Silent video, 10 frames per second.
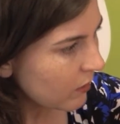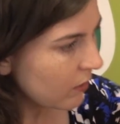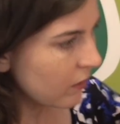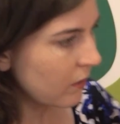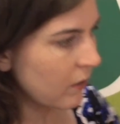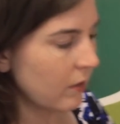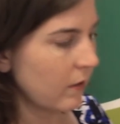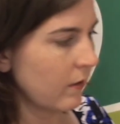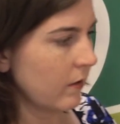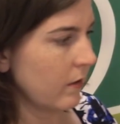
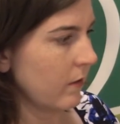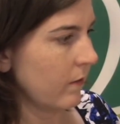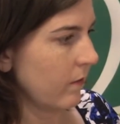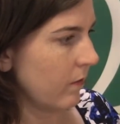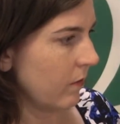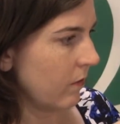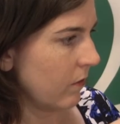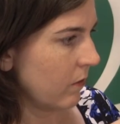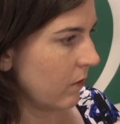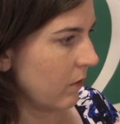
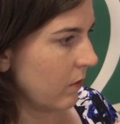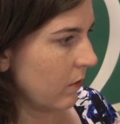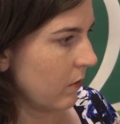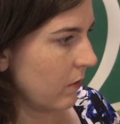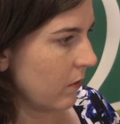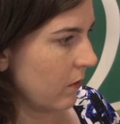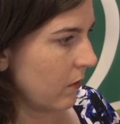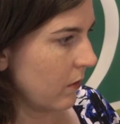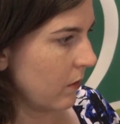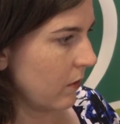
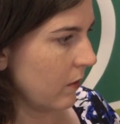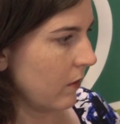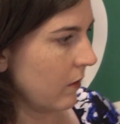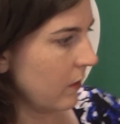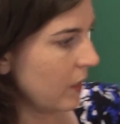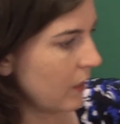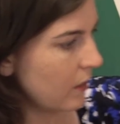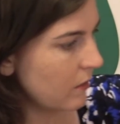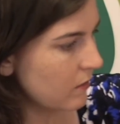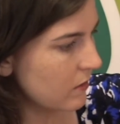
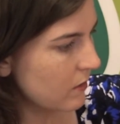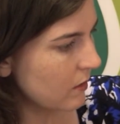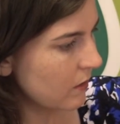(no one is talking)